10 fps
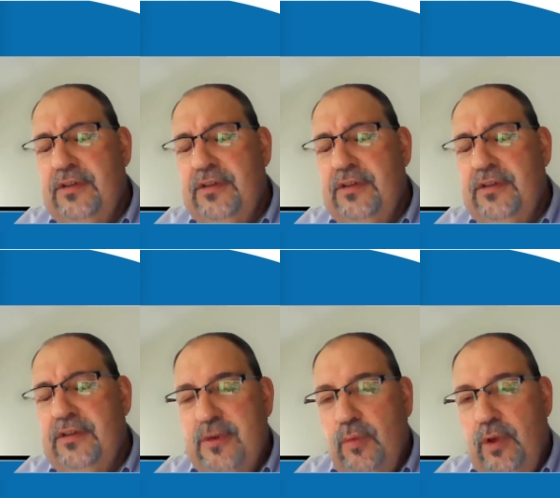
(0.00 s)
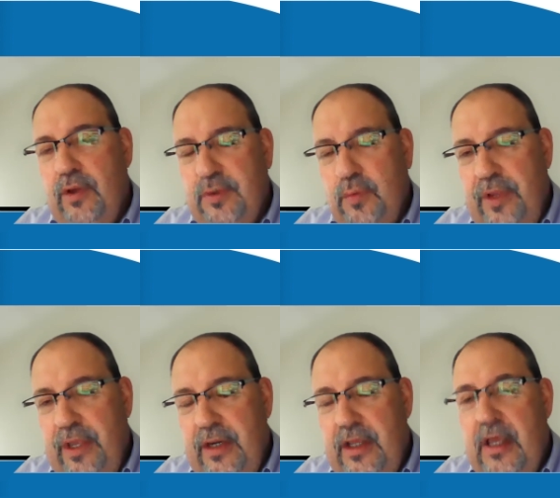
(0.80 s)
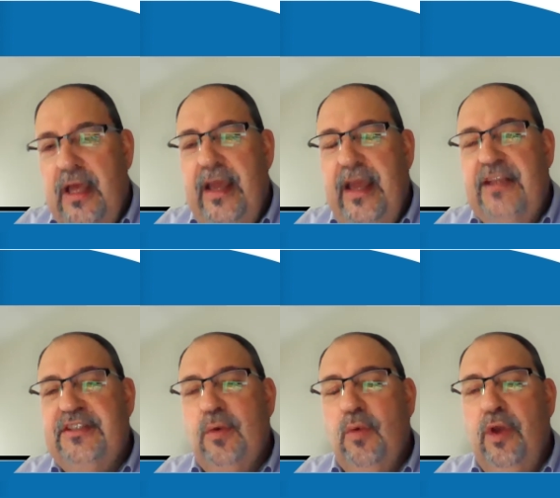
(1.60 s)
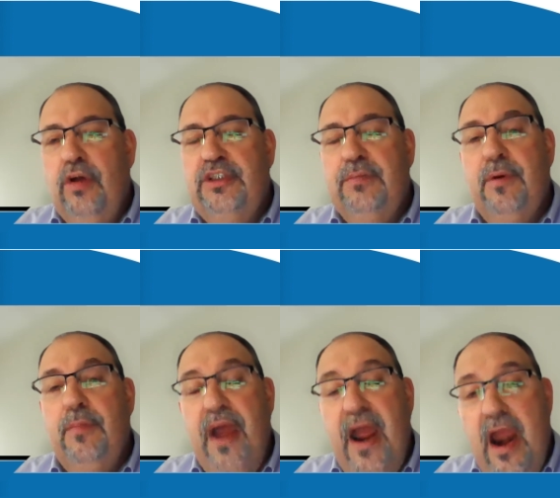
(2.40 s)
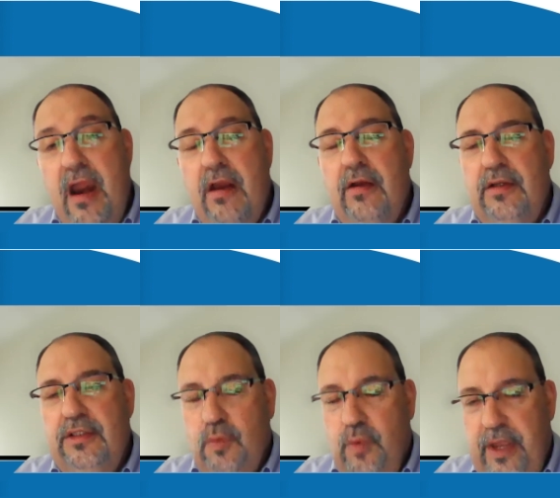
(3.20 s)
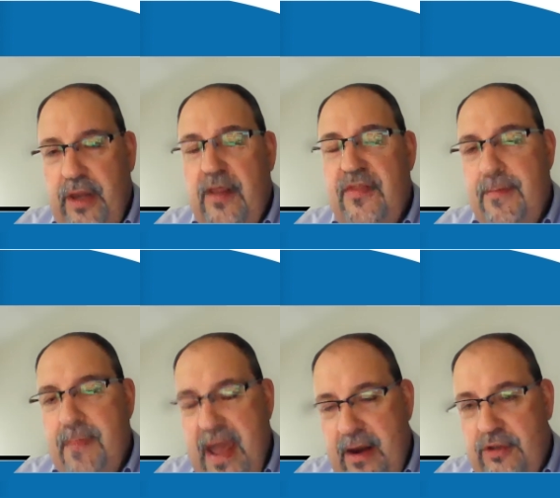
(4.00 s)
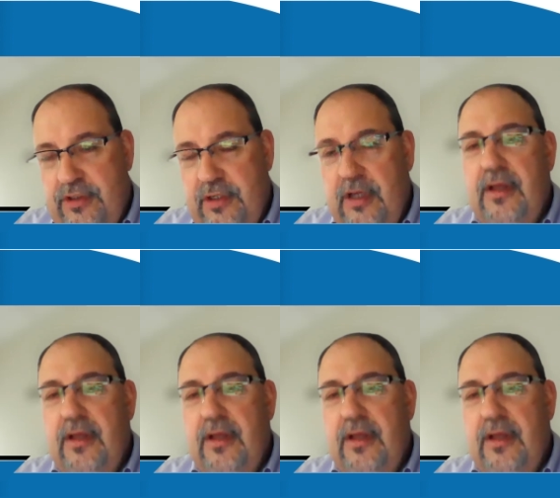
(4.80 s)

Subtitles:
Everybody has the will to win. It's the will to prepare to win that matters.